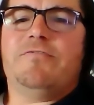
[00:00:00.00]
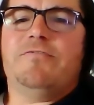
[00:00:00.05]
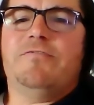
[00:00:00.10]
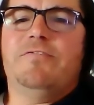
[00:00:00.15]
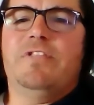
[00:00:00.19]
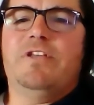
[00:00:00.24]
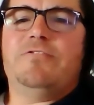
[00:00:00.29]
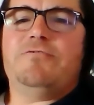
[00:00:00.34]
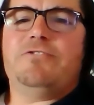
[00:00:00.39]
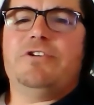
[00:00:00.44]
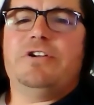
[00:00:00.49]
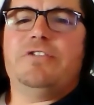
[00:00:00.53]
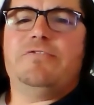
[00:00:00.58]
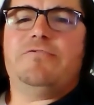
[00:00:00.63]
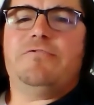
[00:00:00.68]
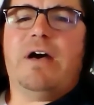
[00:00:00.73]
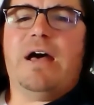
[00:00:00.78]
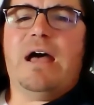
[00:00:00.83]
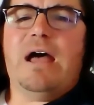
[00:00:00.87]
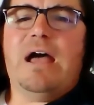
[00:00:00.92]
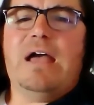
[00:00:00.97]
The fret
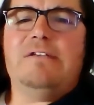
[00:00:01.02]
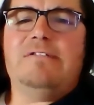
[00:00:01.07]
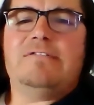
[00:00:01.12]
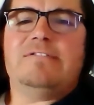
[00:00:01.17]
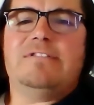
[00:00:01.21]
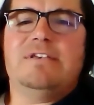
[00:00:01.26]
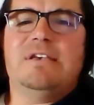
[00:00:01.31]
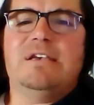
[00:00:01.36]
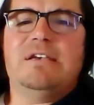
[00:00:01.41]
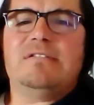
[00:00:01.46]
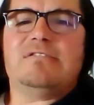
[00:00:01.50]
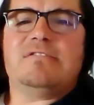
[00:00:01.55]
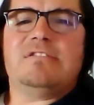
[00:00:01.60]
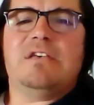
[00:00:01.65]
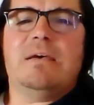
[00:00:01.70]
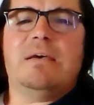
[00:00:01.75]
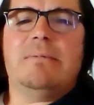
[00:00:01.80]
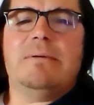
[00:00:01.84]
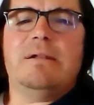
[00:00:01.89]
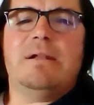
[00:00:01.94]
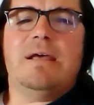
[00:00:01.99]
5, 6,
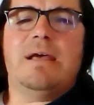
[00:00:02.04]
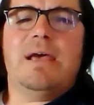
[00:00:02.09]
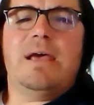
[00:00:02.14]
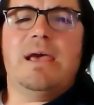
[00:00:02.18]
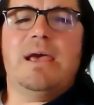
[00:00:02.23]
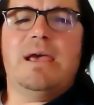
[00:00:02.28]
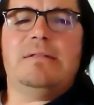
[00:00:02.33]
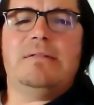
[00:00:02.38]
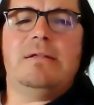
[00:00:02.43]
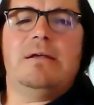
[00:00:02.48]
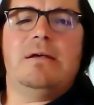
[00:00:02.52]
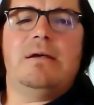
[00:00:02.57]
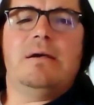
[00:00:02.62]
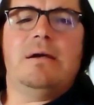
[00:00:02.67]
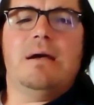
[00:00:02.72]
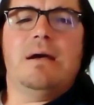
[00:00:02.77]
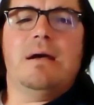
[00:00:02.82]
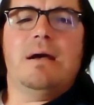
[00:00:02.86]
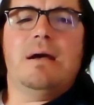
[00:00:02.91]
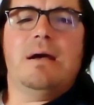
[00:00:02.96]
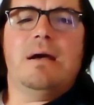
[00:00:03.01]
7, 8,
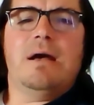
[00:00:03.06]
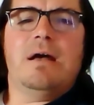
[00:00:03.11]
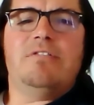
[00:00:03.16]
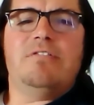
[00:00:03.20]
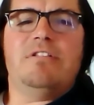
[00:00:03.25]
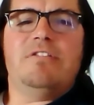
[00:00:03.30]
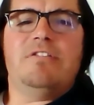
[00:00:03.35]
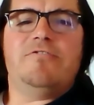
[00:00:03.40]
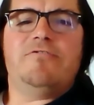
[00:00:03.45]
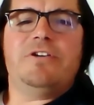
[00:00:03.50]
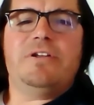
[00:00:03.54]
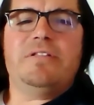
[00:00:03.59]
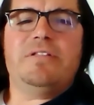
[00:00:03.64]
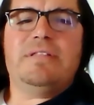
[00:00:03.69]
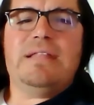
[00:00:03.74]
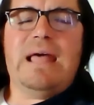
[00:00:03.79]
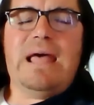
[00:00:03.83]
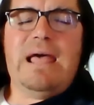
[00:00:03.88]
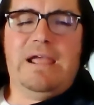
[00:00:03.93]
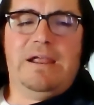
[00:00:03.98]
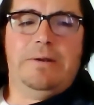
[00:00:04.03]
and the fret
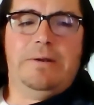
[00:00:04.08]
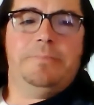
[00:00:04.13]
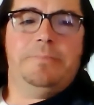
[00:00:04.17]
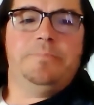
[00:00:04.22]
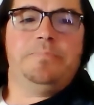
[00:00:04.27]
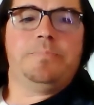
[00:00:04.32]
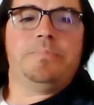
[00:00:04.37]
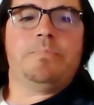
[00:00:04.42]
9.